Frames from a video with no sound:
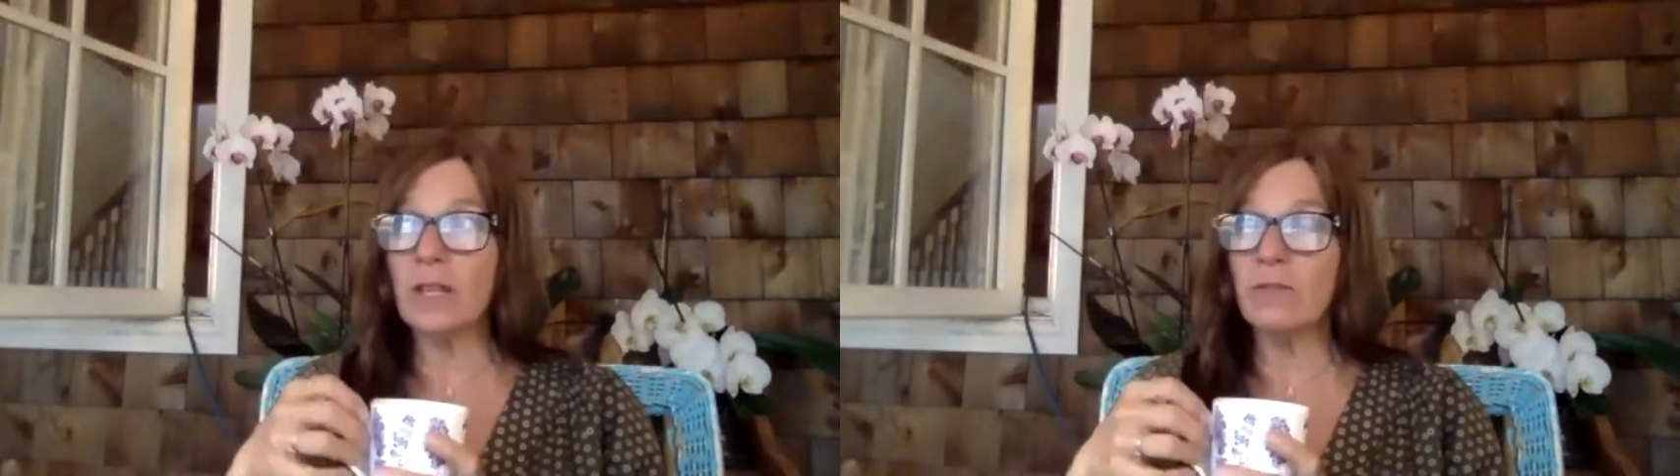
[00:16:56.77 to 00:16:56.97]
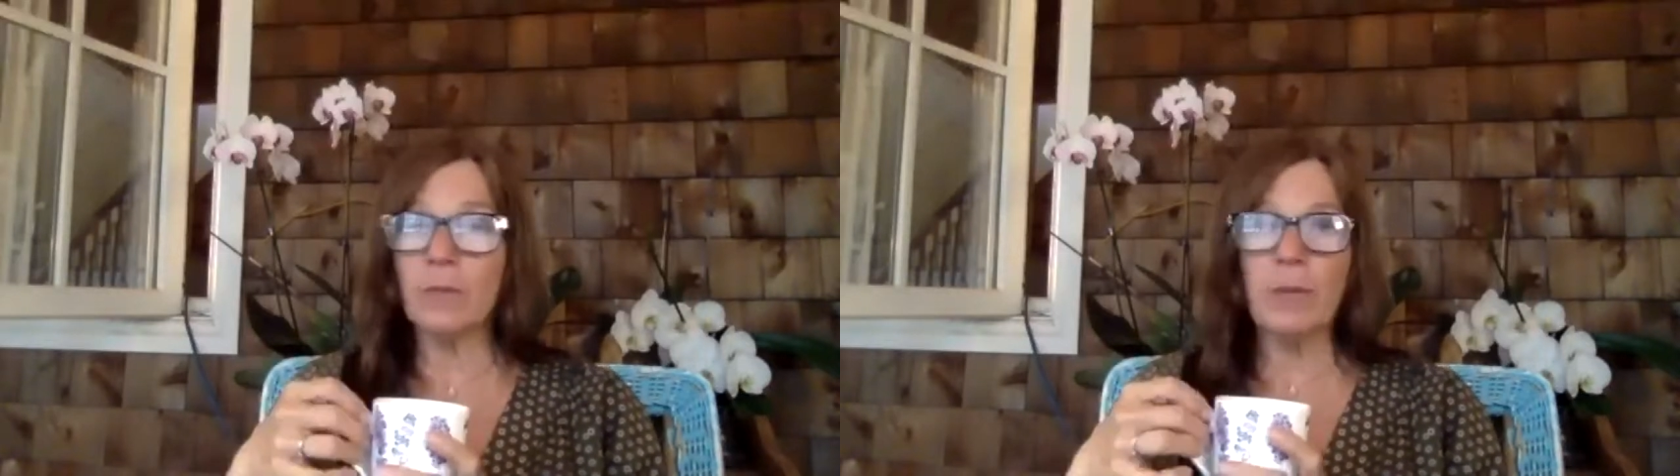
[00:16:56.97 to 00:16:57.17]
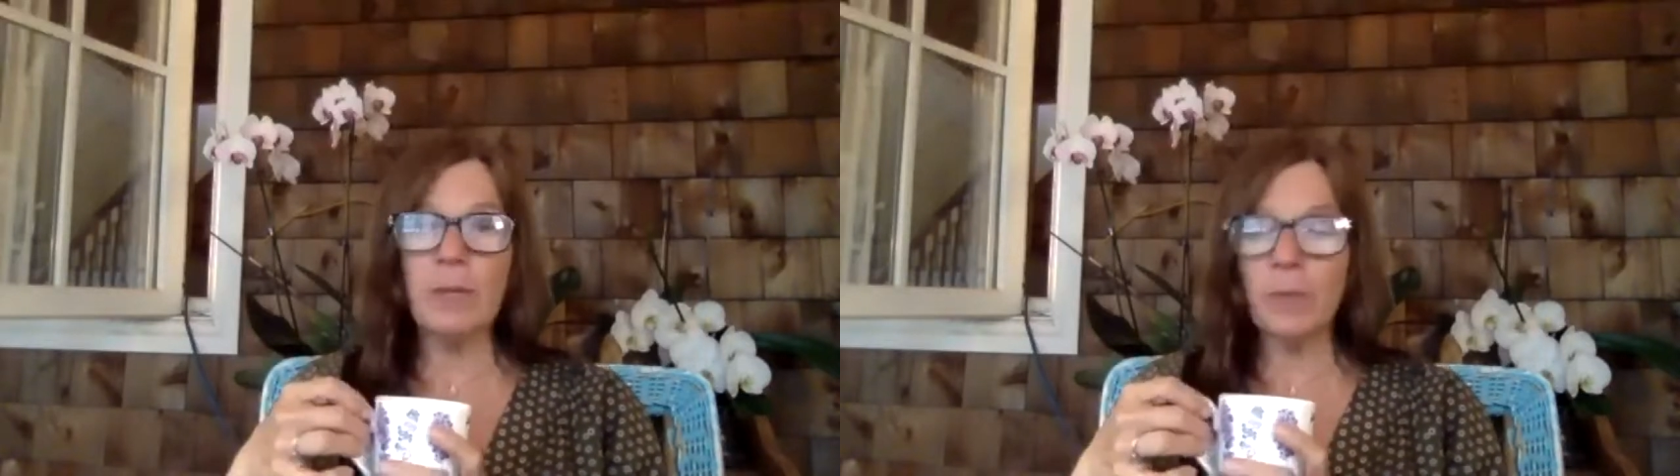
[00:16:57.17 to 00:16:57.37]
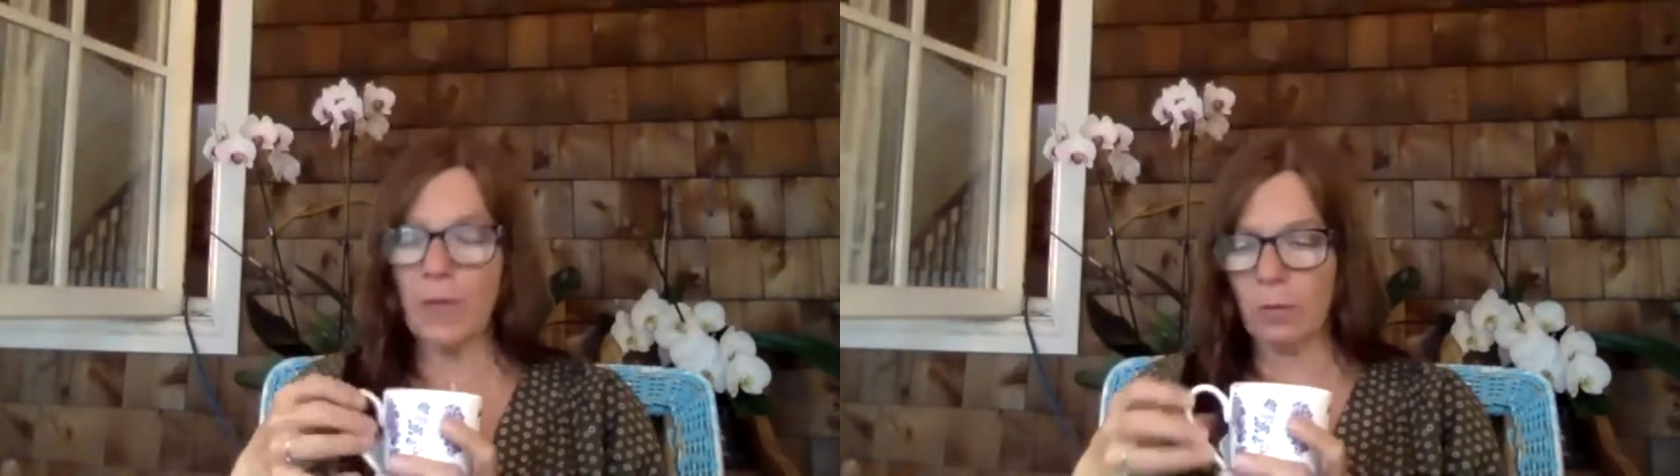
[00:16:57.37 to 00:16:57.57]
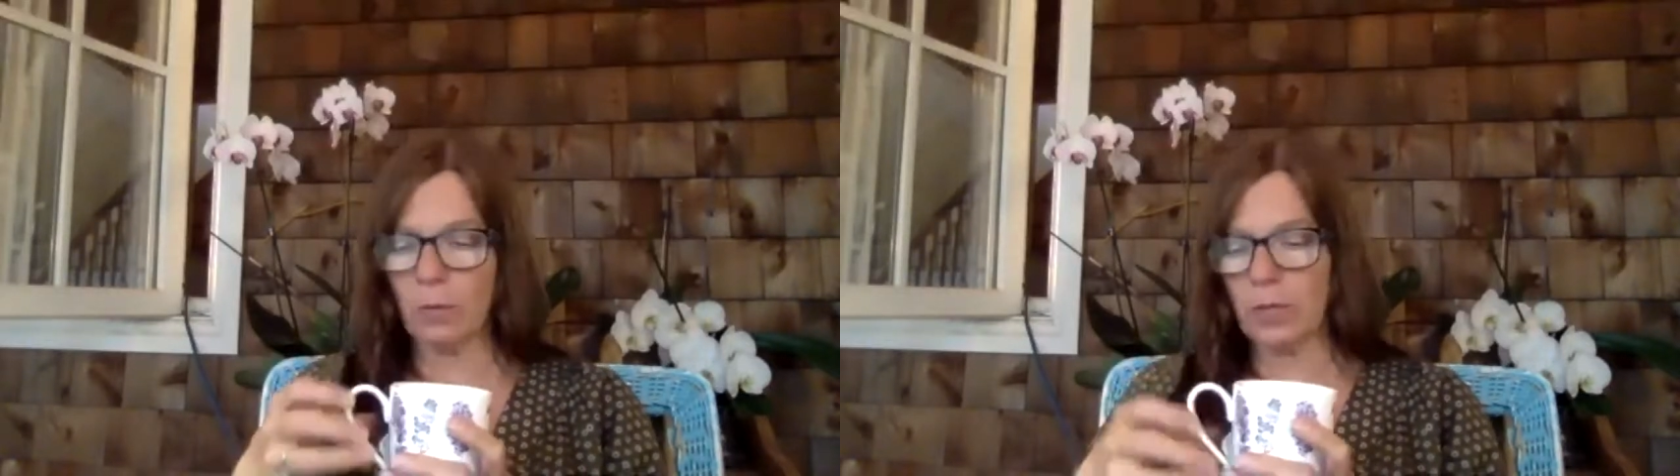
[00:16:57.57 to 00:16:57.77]
for people
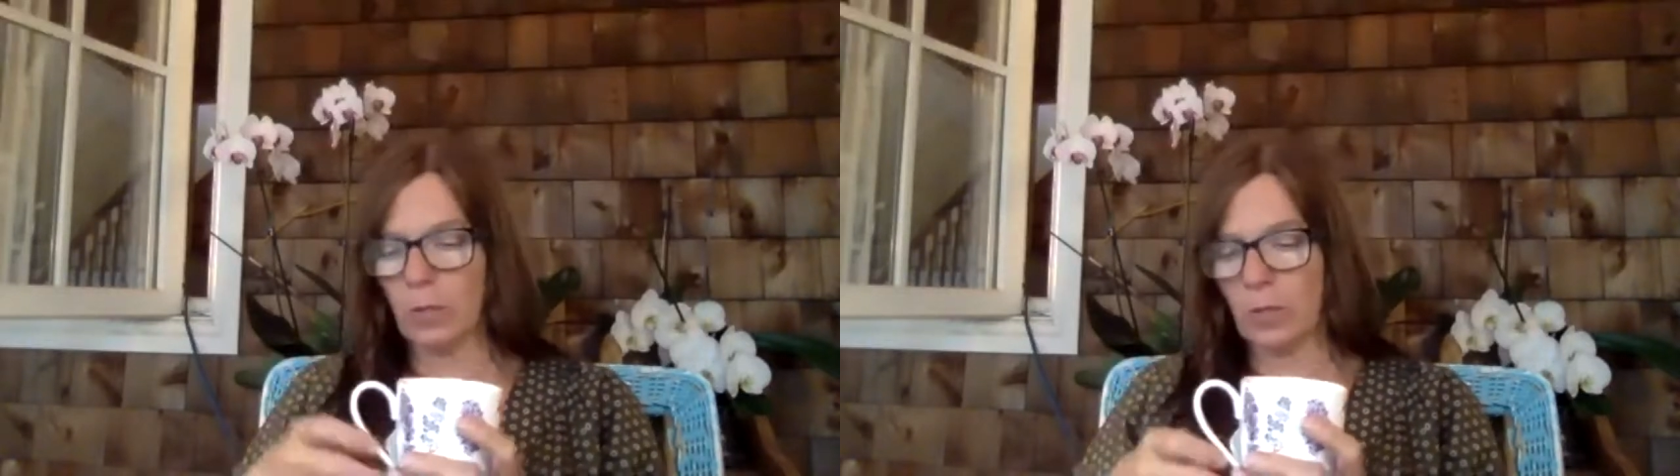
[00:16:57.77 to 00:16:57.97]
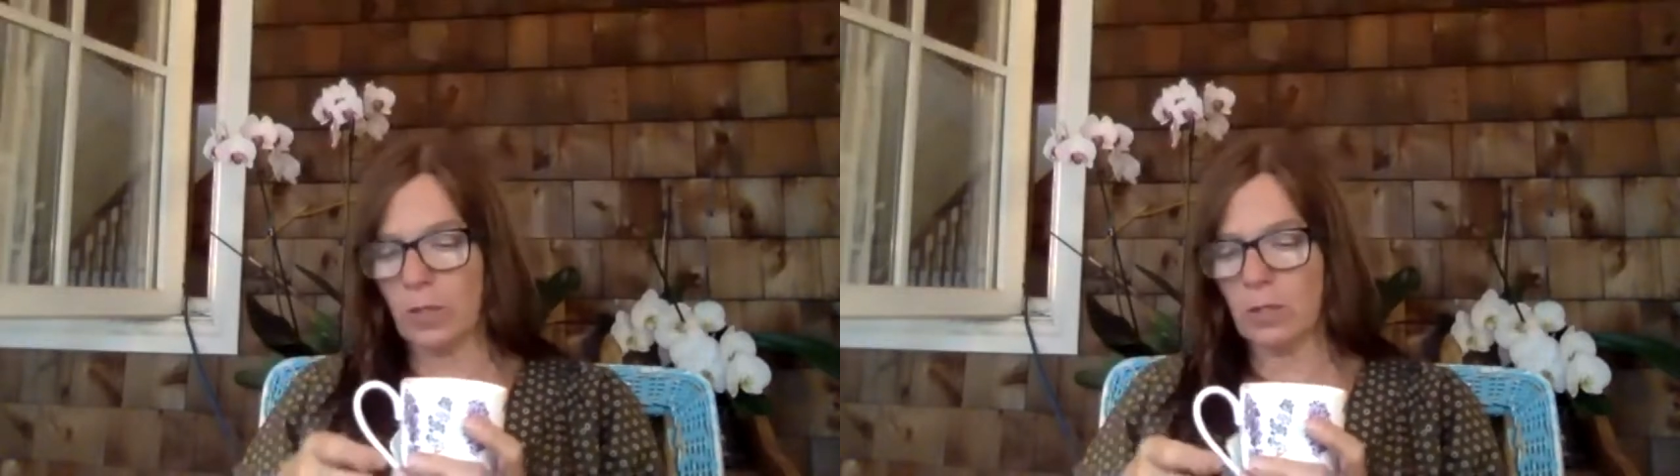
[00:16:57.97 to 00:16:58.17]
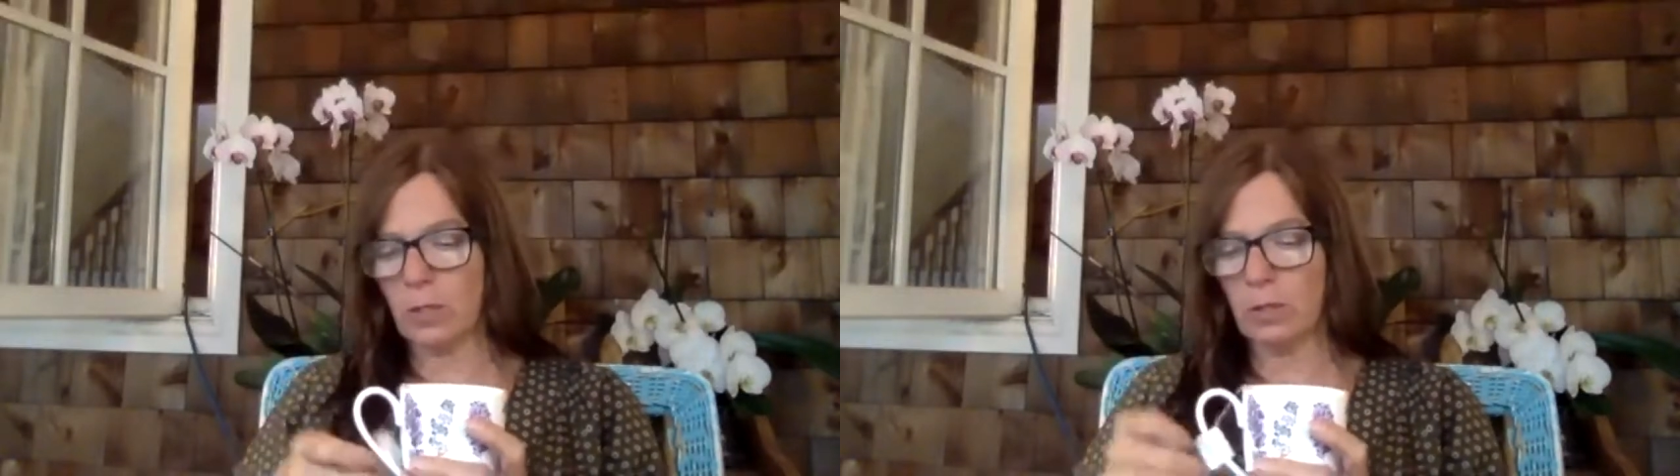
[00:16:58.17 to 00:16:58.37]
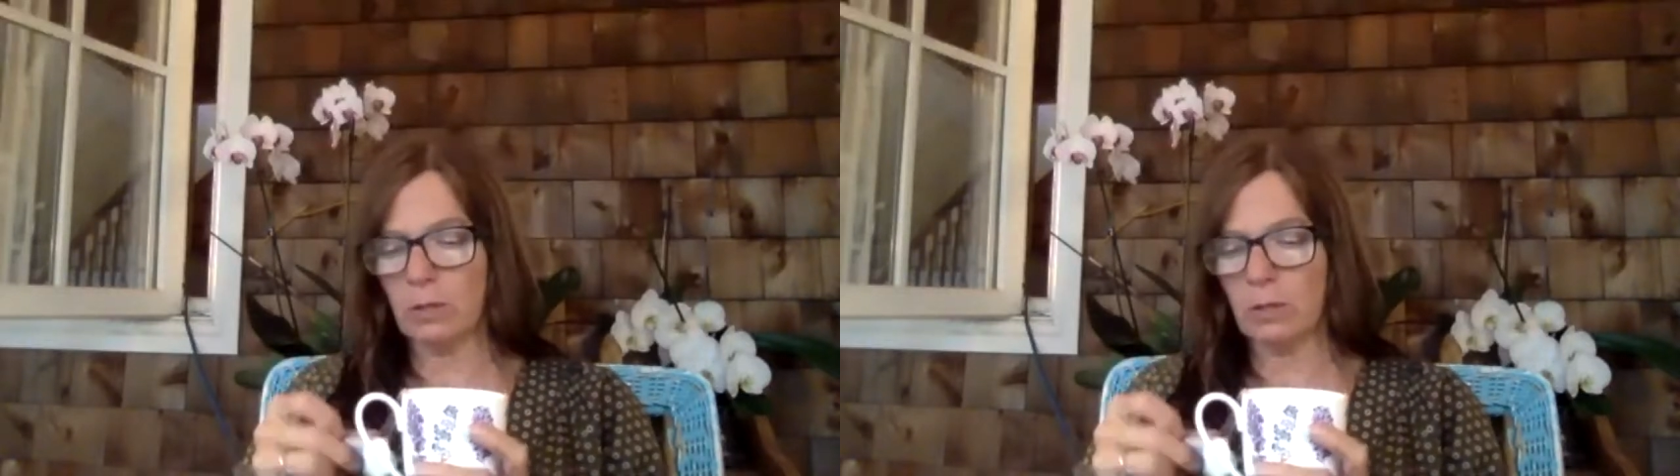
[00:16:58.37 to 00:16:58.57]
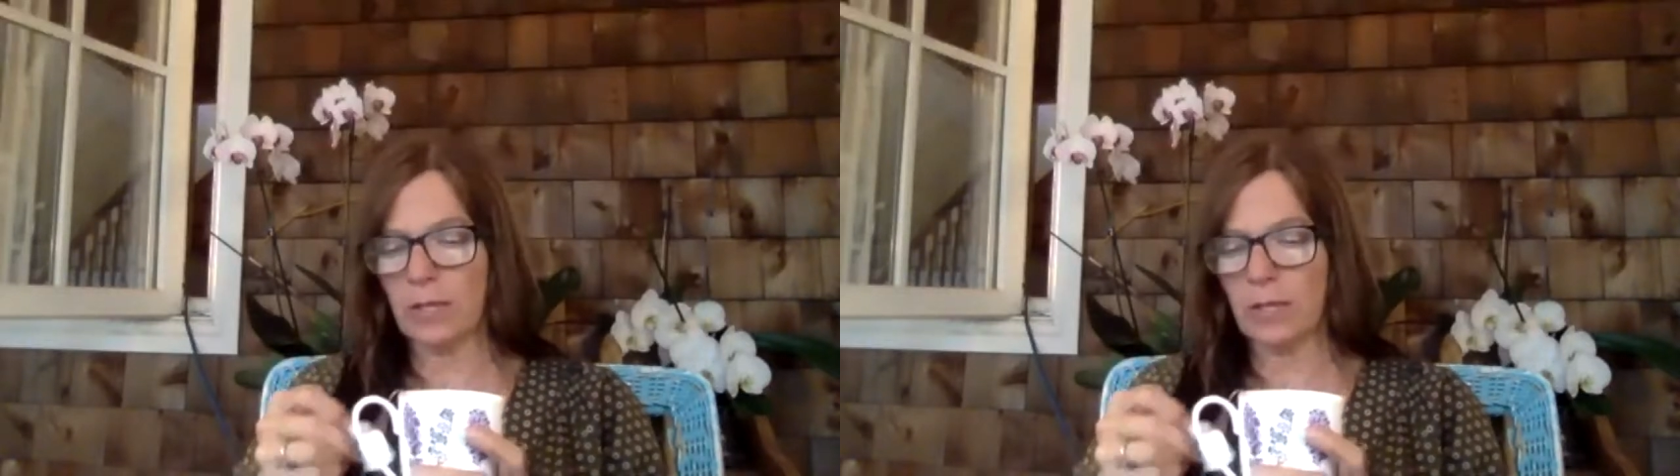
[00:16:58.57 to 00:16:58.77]
that really want to
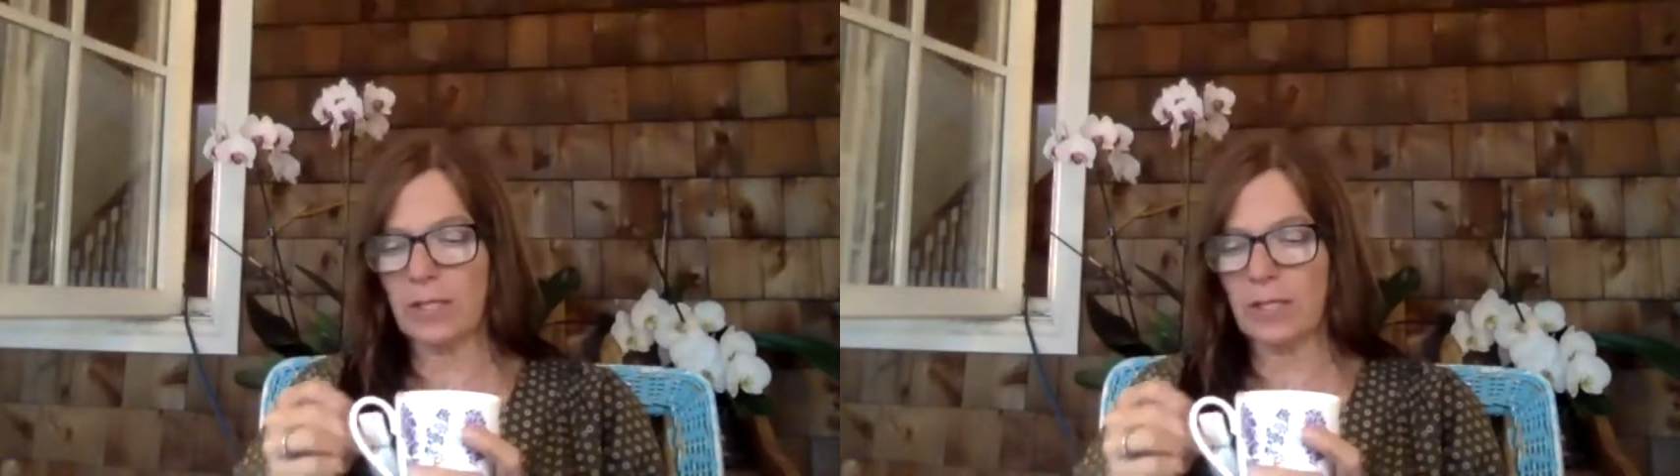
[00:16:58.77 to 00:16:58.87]
like